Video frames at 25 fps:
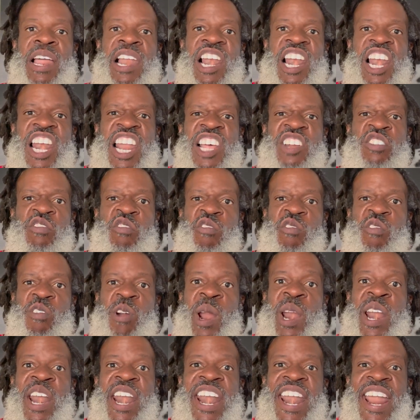Let's
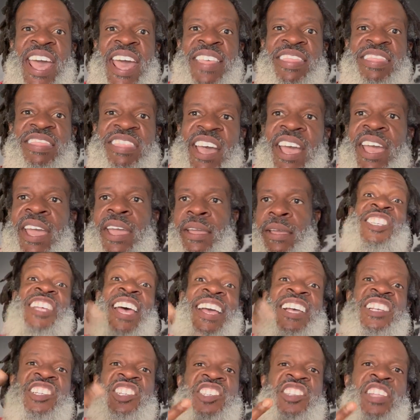run that thing.
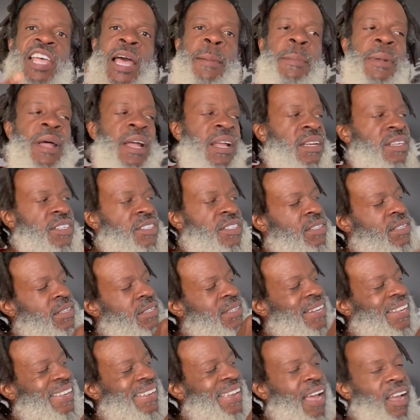Second step
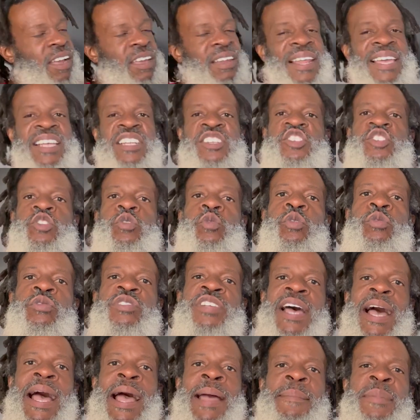to calculating Zulu
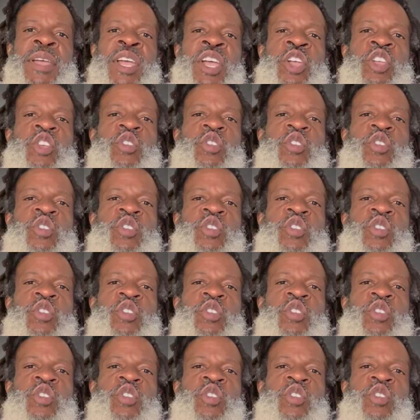time,